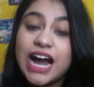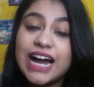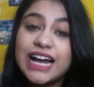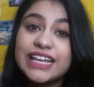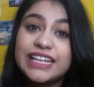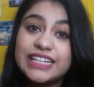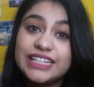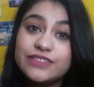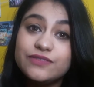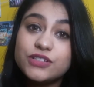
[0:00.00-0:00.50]

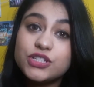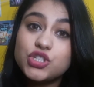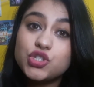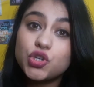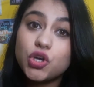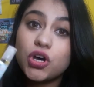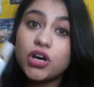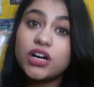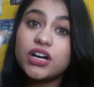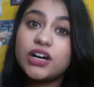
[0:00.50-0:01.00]
I even
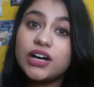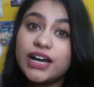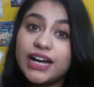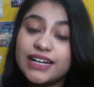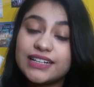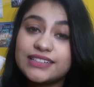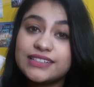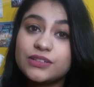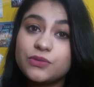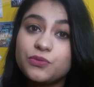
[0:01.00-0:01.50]
saw a
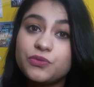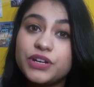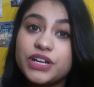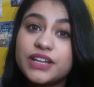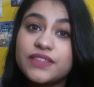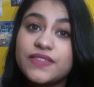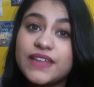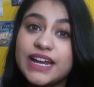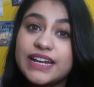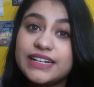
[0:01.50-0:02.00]
hack
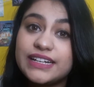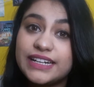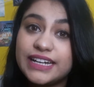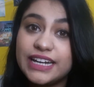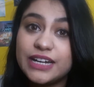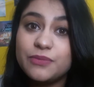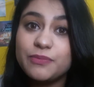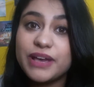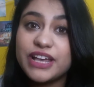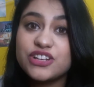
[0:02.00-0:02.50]
somewhere that
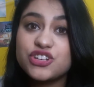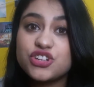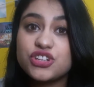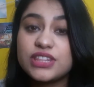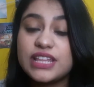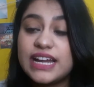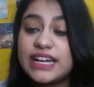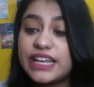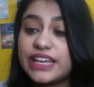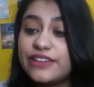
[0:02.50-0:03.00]
did
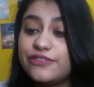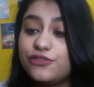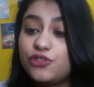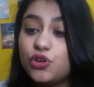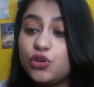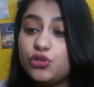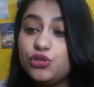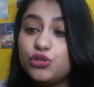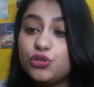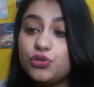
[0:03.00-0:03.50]
mention that if
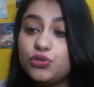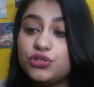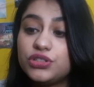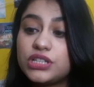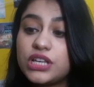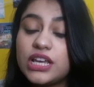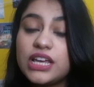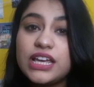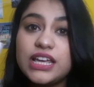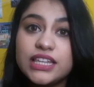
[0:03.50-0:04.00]
you
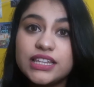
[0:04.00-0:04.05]
use